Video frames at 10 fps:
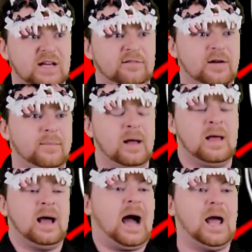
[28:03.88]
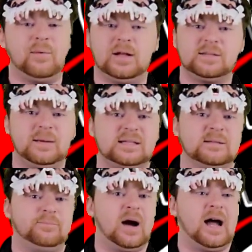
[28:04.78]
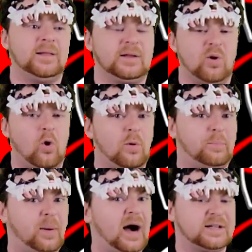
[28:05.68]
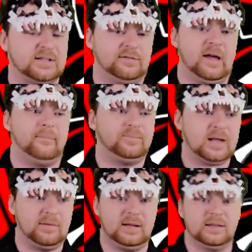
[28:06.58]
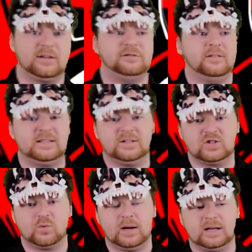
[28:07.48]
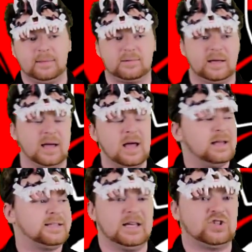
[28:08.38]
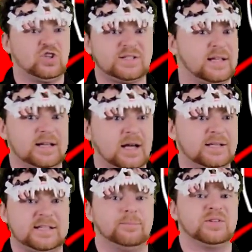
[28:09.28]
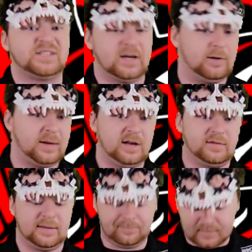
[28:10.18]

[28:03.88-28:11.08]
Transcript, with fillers: out of them, I would need to basically buy like a whole box of them. I would need like 15 to 20 to make like, say, just like a, a simple syrup out of it.